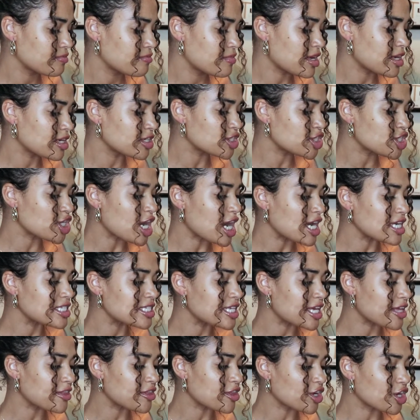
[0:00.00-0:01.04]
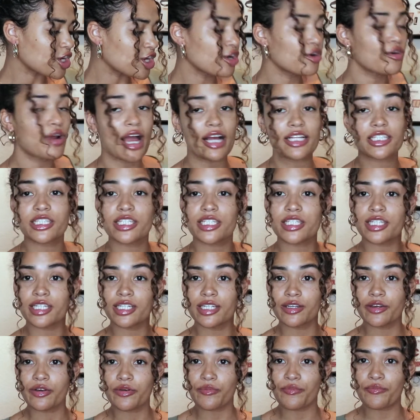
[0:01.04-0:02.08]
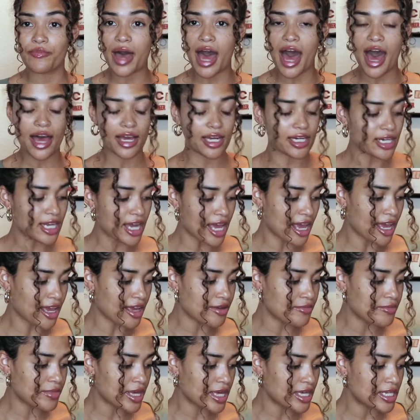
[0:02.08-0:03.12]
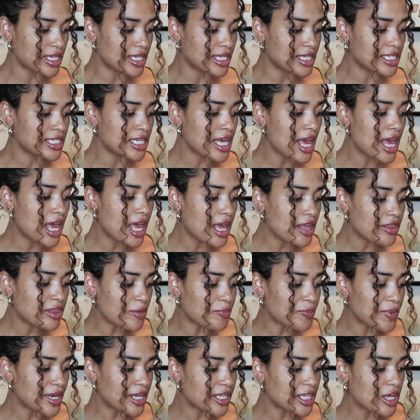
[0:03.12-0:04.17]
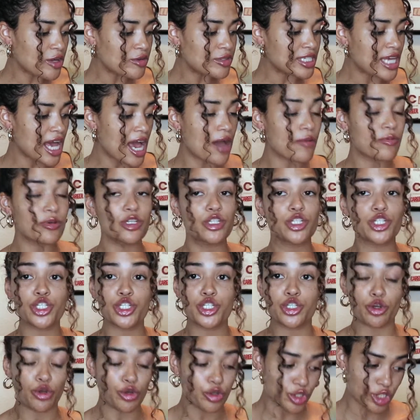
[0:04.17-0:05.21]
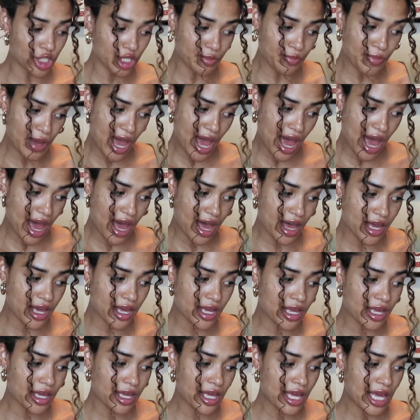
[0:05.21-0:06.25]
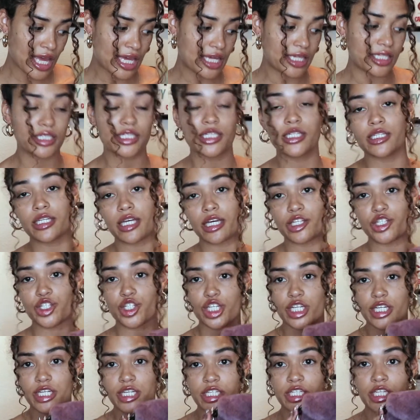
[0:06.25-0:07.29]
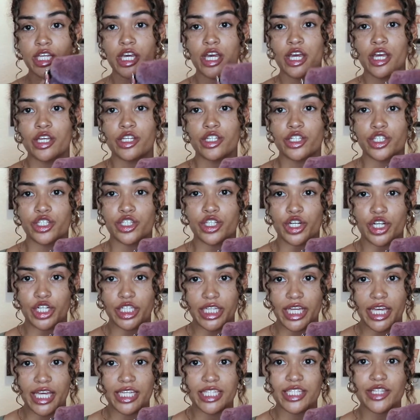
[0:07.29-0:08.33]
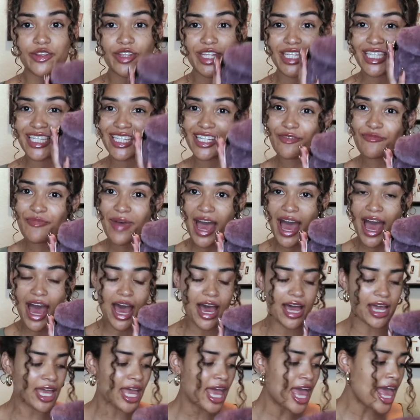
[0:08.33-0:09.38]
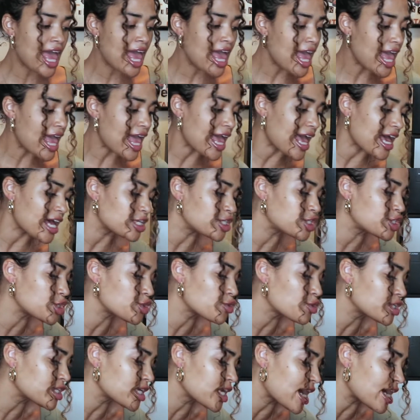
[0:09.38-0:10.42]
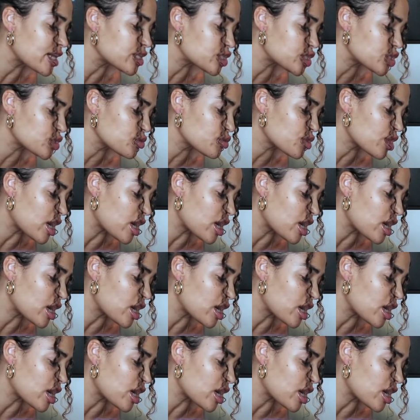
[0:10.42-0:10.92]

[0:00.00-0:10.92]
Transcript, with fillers: making sure I say the correct bag name. It is the Pillow Tabby Shoulder Bag, 18 inches sterling. So this is the bag. And you could have got two